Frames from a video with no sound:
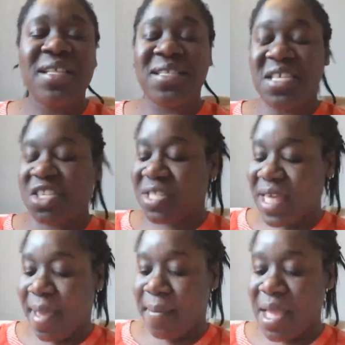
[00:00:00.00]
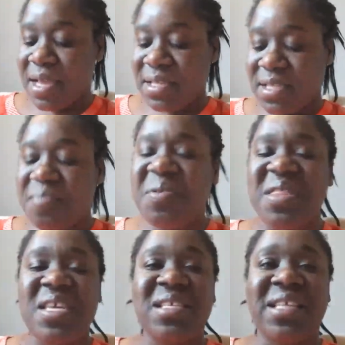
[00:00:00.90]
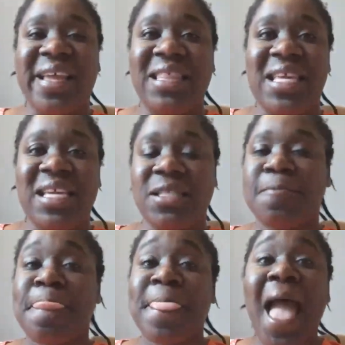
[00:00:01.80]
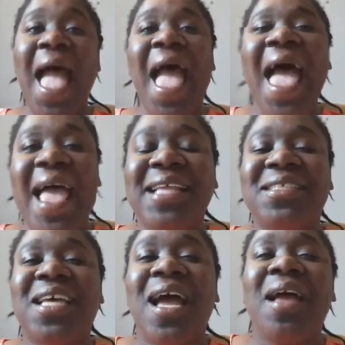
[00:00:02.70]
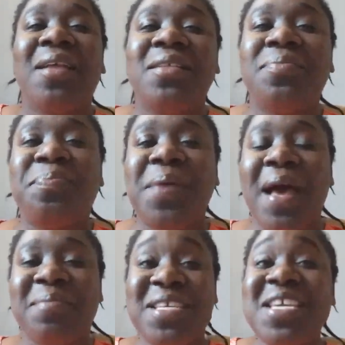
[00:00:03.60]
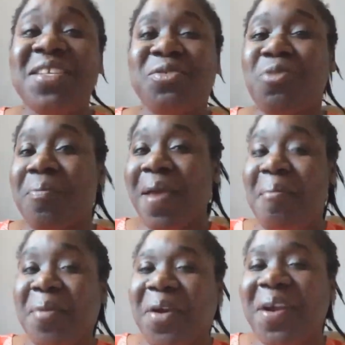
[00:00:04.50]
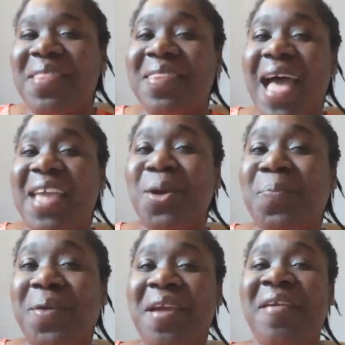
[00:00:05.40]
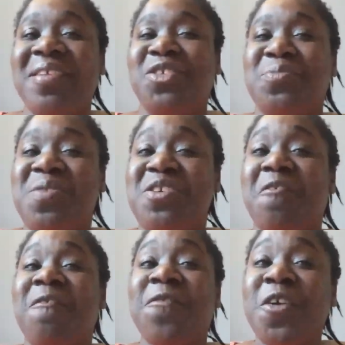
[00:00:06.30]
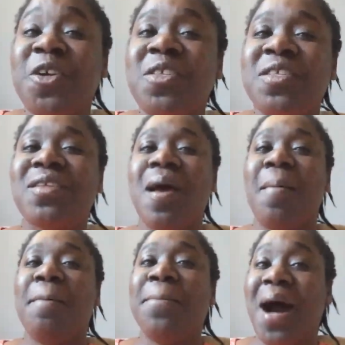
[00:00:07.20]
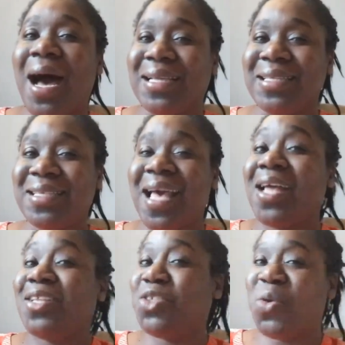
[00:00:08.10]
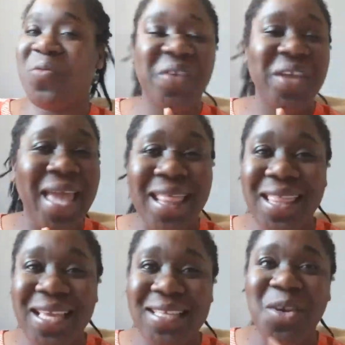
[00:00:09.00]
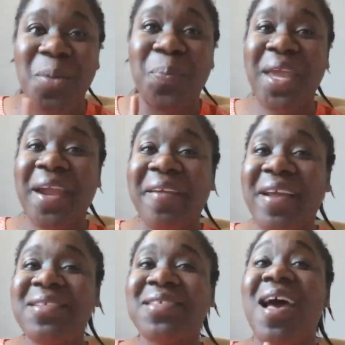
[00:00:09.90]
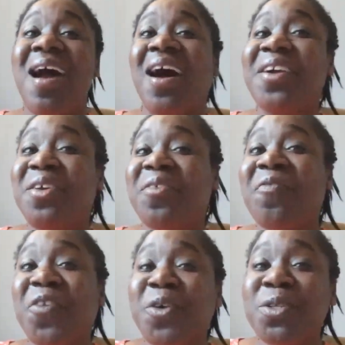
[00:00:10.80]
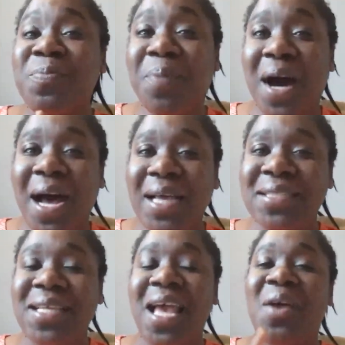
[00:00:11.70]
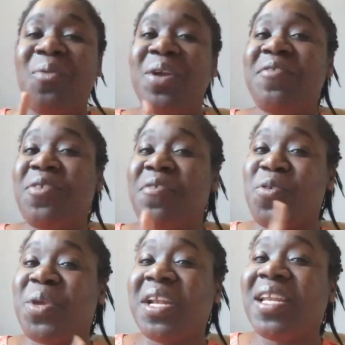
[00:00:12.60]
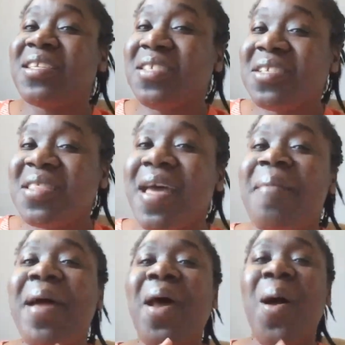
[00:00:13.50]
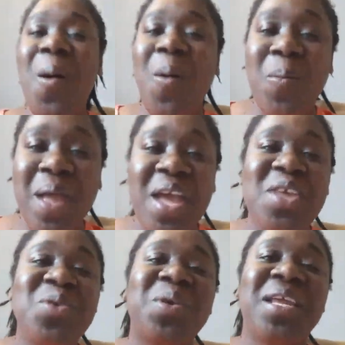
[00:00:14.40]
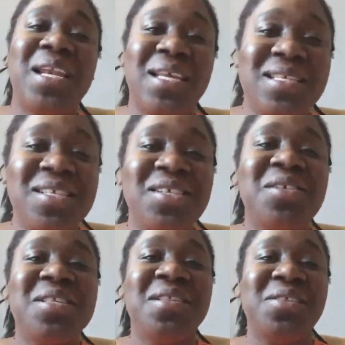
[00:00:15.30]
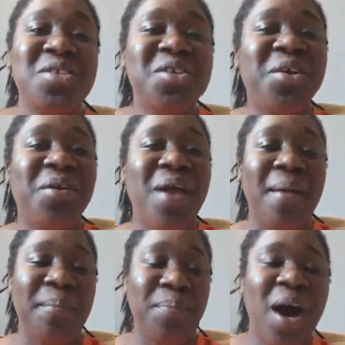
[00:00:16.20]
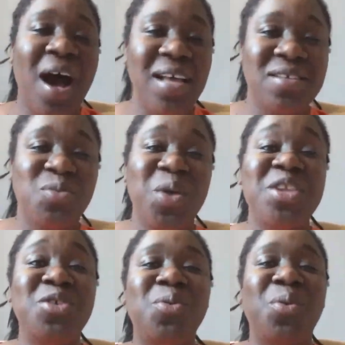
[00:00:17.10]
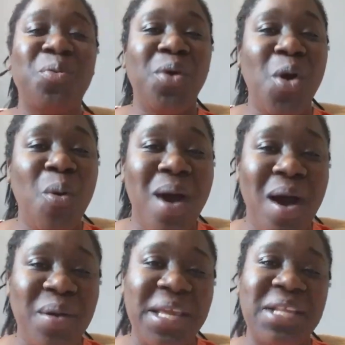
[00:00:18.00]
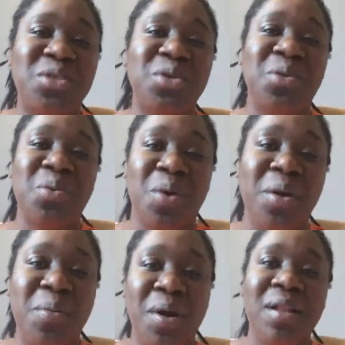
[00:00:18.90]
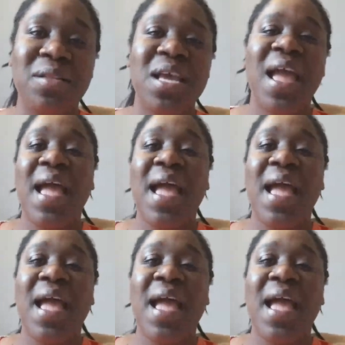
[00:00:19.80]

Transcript: Teach them simple things like these. And teens, remember that your parents should be your first boss. Don't forget this. Your parents are your first boss. If you can listen to them at home, you can listen to your boss when you go out into the work world.